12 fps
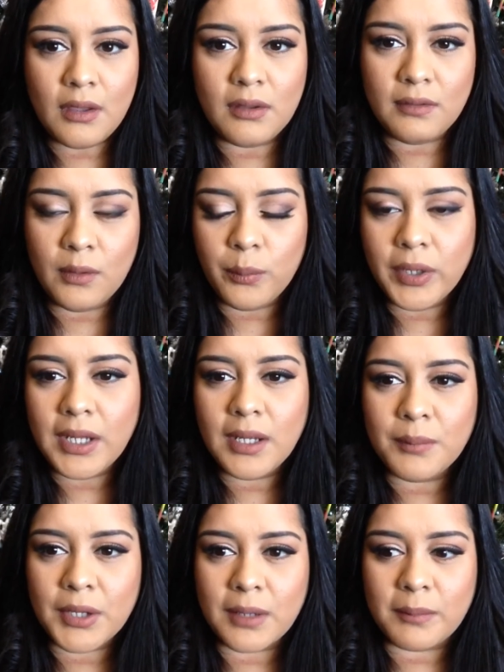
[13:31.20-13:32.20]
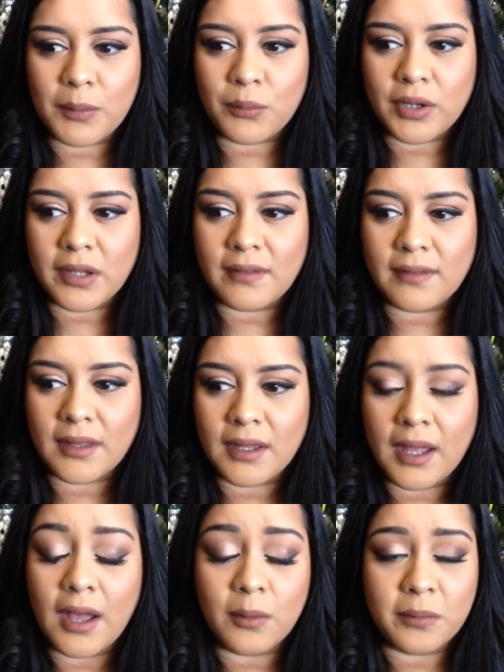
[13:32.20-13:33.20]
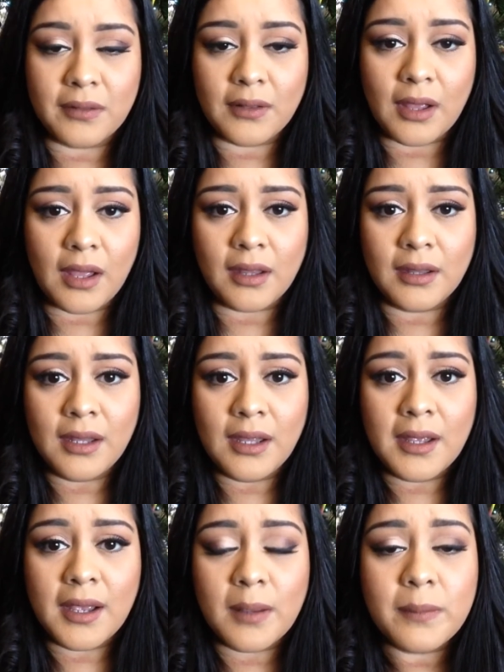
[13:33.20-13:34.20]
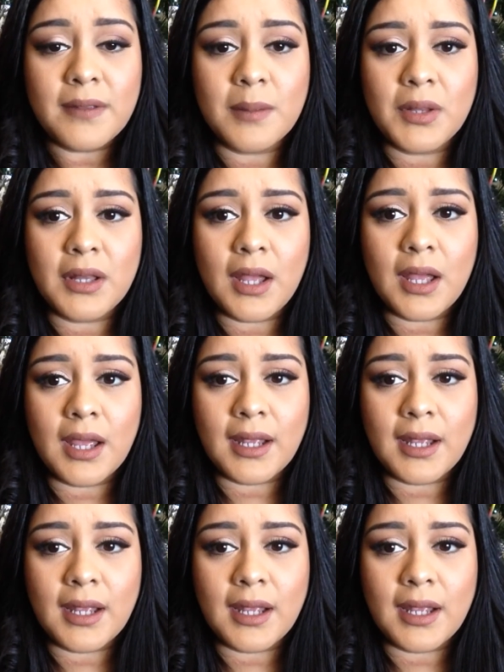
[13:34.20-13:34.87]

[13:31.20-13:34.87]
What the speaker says: So bringing up good memories helps a lot, helps him a lot.